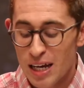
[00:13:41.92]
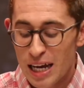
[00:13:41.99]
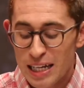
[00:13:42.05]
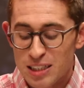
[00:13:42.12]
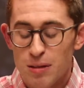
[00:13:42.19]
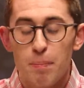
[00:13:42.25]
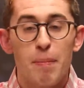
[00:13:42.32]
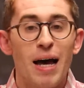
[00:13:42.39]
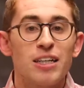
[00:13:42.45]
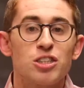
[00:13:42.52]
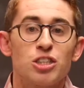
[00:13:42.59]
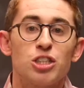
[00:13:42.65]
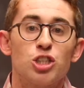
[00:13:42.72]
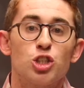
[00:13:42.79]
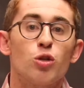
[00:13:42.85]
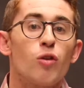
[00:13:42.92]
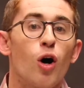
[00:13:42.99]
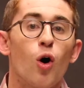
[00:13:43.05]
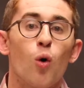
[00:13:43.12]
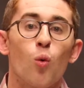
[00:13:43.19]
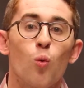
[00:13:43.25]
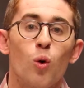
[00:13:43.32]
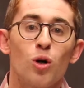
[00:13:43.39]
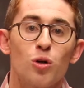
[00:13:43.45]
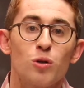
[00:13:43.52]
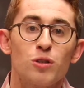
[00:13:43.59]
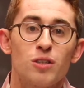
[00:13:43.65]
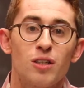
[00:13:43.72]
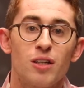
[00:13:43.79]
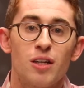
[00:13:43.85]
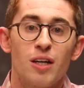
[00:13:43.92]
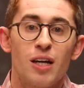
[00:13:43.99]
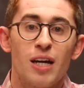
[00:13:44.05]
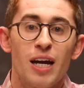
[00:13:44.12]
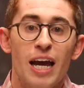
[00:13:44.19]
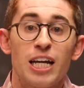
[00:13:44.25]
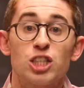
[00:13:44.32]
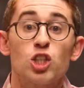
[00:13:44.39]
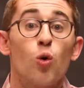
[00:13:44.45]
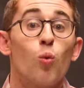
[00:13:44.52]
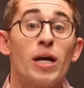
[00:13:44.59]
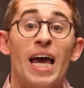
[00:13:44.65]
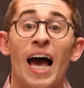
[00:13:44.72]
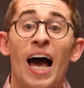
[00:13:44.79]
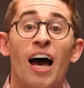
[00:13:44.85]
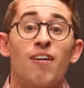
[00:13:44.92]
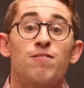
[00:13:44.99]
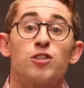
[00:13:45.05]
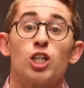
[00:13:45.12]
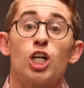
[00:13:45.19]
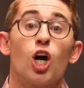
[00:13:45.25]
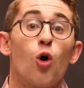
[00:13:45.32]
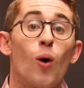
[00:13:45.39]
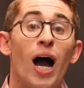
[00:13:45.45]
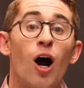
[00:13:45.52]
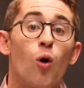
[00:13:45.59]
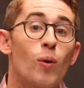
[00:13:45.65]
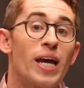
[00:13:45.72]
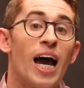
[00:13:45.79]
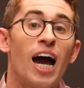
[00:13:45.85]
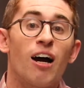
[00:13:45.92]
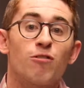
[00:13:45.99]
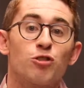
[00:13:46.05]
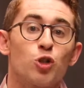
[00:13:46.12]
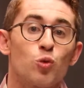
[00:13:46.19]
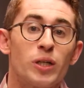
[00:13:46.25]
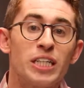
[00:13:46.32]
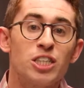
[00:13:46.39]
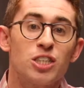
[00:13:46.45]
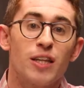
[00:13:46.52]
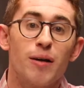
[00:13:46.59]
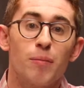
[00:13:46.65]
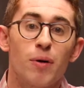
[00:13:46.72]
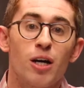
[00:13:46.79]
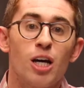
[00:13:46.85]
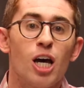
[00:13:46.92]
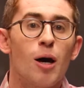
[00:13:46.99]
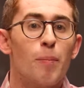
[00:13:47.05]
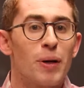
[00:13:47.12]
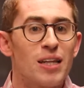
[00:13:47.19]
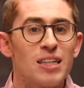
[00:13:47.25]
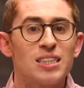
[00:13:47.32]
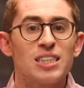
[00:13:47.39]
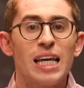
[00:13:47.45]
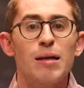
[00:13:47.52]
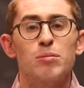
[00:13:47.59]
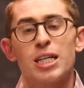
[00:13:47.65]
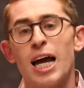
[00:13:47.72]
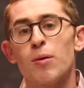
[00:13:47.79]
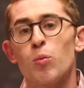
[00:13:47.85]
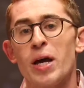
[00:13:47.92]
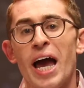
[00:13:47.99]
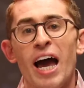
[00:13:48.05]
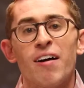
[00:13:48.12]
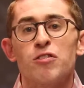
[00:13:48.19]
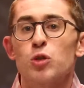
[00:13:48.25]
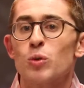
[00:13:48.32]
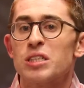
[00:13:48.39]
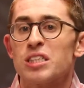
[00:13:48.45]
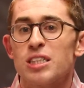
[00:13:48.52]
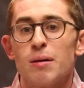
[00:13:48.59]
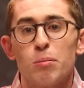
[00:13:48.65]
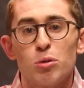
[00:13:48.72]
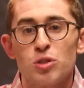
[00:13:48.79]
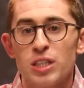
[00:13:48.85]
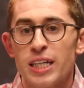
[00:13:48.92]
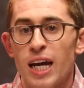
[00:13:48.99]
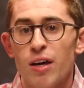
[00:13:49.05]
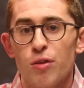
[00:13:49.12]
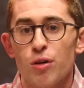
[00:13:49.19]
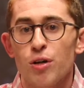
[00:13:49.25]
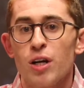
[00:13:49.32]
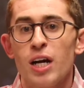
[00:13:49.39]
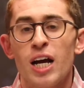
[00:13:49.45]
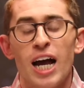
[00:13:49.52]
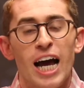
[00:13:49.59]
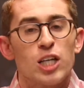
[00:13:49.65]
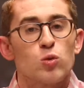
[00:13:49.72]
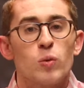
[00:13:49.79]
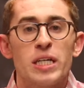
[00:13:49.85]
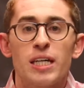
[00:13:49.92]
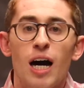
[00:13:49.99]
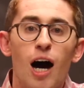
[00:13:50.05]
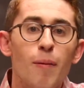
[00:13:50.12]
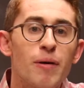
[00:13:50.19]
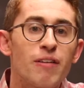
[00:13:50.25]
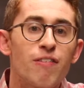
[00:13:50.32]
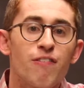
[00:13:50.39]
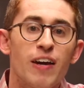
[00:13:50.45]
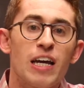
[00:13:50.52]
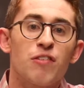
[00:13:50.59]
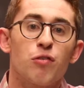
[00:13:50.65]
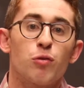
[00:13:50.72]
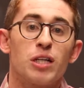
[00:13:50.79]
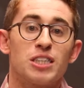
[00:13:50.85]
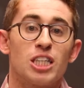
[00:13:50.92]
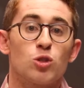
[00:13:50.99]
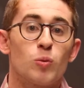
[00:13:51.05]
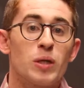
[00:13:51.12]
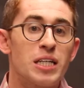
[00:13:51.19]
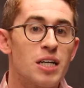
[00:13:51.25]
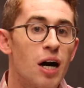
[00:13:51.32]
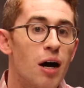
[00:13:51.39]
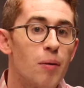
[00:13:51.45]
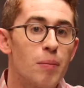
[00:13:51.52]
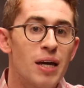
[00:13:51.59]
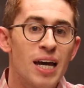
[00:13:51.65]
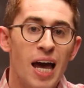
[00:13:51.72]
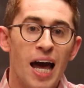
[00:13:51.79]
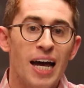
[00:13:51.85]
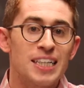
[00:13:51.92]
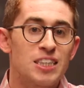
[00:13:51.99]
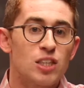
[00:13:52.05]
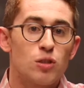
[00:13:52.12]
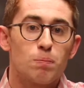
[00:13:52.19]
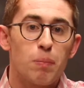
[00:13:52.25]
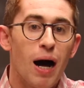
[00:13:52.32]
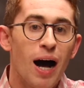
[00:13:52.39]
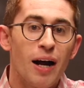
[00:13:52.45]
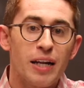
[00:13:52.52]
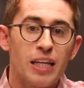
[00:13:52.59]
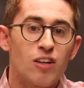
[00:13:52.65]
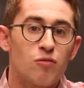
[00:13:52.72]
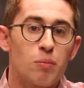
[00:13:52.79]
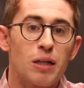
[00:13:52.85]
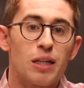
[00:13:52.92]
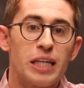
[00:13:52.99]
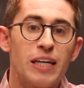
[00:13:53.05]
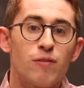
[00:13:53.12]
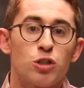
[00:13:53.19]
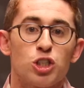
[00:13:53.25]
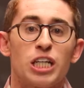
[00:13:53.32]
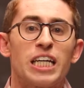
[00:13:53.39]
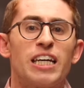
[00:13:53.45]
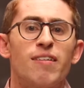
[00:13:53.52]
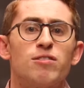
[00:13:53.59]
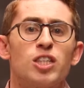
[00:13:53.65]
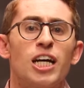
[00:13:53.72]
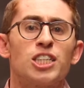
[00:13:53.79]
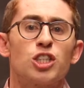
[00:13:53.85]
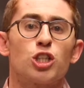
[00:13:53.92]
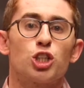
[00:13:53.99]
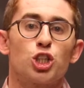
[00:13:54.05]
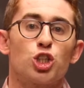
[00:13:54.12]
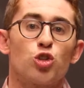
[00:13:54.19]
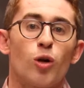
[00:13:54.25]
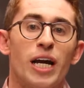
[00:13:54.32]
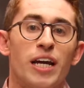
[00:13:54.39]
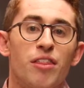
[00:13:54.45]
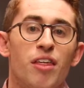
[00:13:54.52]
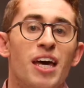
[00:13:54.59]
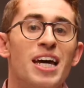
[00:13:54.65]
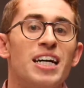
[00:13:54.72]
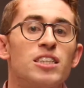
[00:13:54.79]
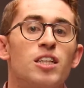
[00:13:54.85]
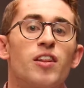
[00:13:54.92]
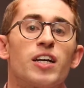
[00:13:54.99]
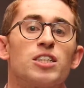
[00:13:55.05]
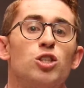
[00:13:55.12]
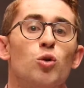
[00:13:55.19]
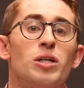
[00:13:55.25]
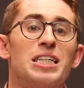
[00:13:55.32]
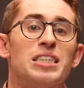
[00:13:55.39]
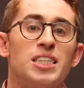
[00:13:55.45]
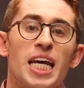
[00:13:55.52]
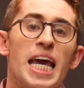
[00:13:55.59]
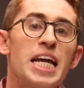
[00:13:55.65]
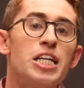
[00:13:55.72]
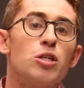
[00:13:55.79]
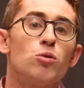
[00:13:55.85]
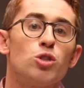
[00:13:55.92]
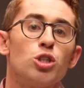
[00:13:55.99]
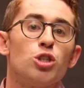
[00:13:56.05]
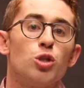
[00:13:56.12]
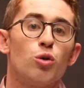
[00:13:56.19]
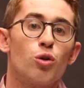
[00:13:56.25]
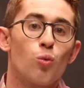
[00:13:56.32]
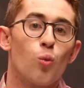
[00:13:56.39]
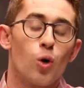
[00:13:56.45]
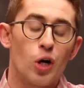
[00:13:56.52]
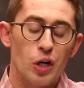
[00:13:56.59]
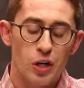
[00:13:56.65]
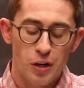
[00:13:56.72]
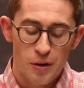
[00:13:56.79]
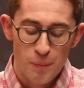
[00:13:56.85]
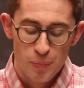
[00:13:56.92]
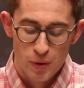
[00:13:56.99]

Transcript: It's a message to the whole world. And so we have to go out, we have to reach them. But at the same time, we have to assemble together. As we come in faithfulness, as we come as this body of believers, it gives us the strength to continue to do the work